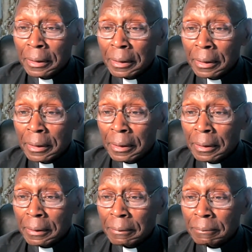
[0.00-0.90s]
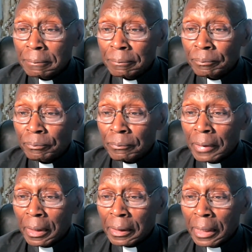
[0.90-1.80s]
Uh,
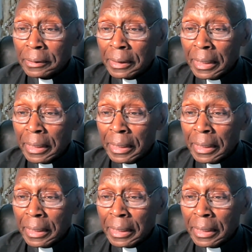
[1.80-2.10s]
I have got to